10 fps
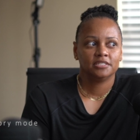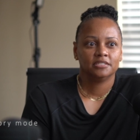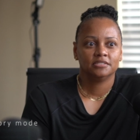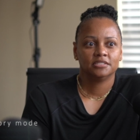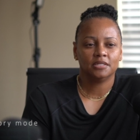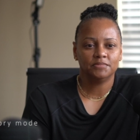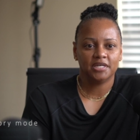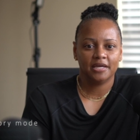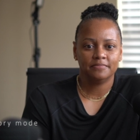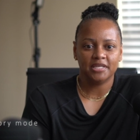
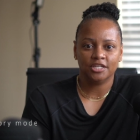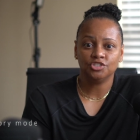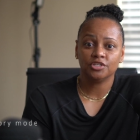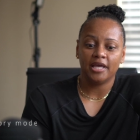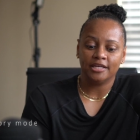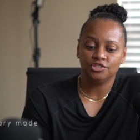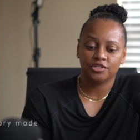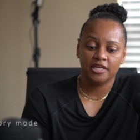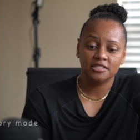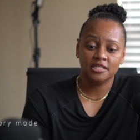sometimes, as your
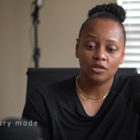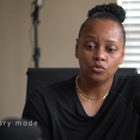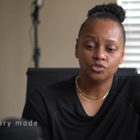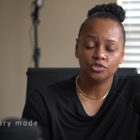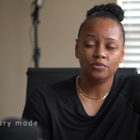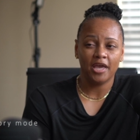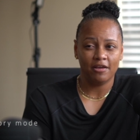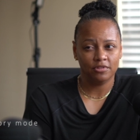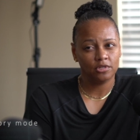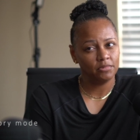kids get older, you have
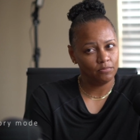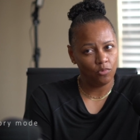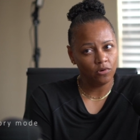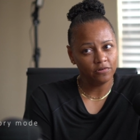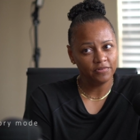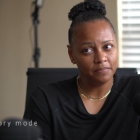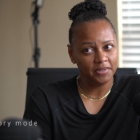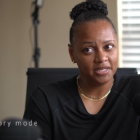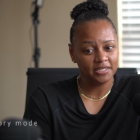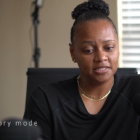a little bit more of it,
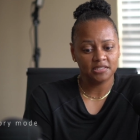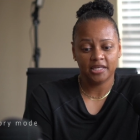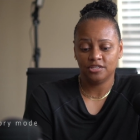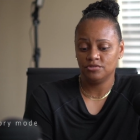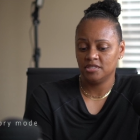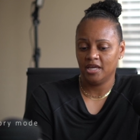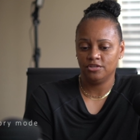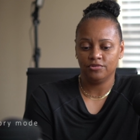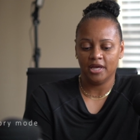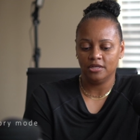because like you said,
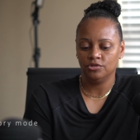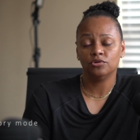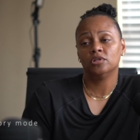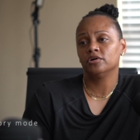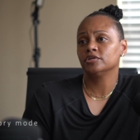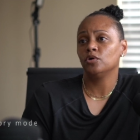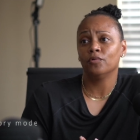you're no longer going